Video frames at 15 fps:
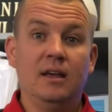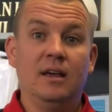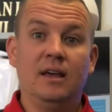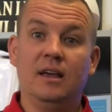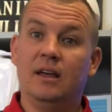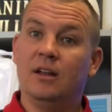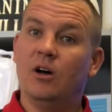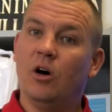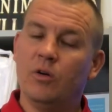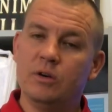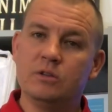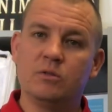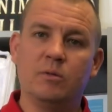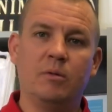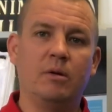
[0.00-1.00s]
And
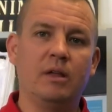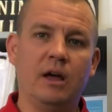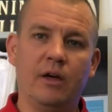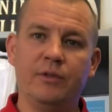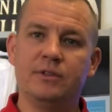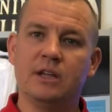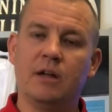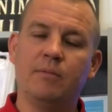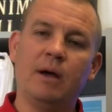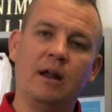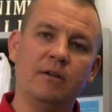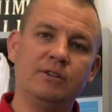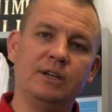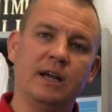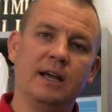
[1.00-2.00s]
always remember that health is not a matter
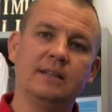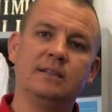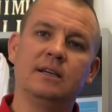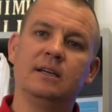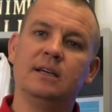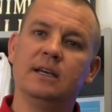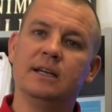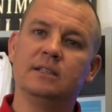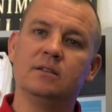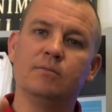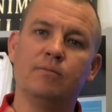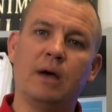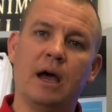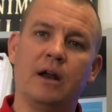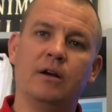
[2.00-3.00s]
of chance. It's a
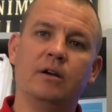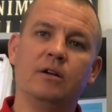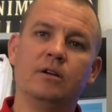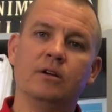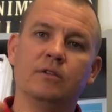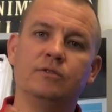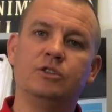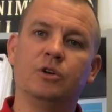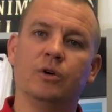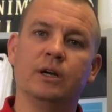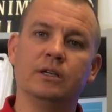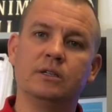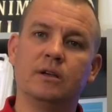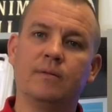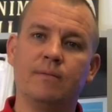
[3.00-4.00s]
matter of
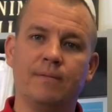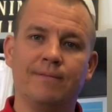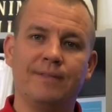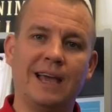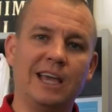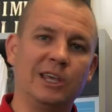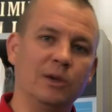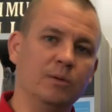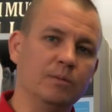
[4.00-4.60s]
choice. Thank you.